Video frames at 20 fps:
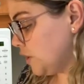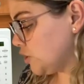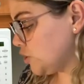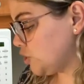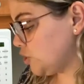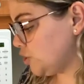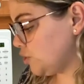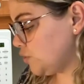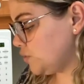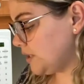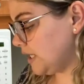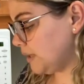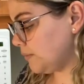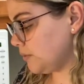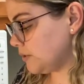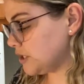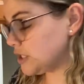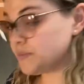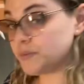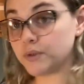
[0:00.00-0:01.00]
2
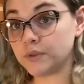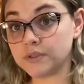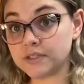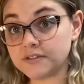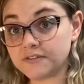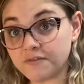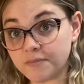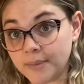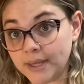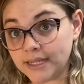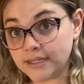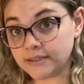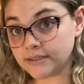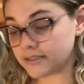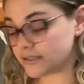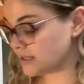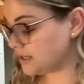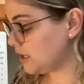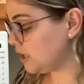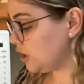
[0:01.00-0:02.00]
tablespoons of mint,